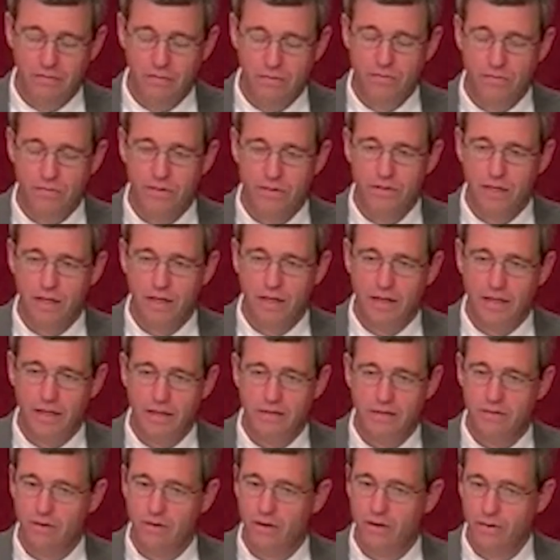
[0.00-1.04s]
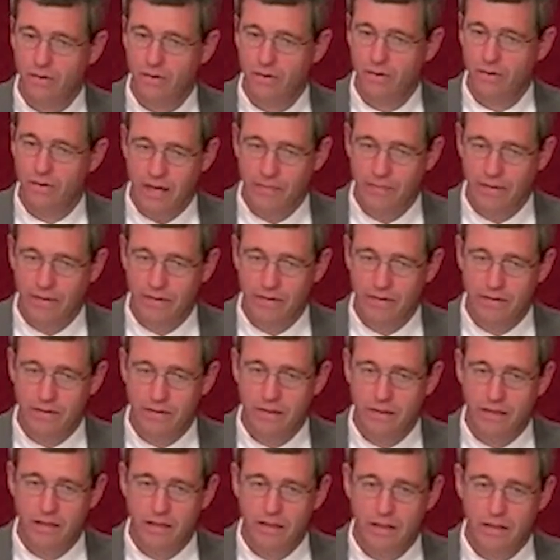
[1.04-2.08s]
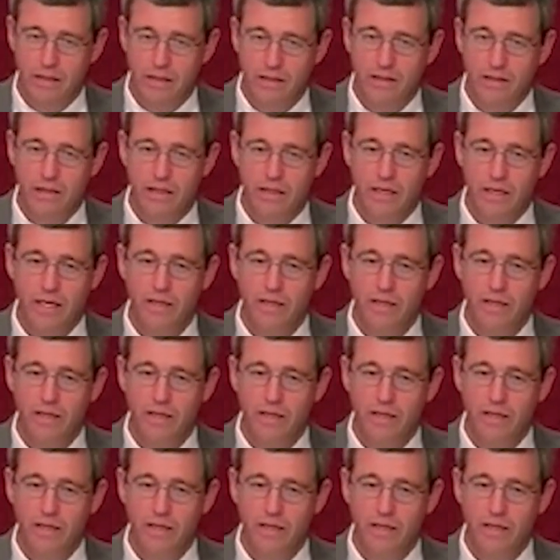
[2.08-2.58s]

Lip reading: from society, as has already happened.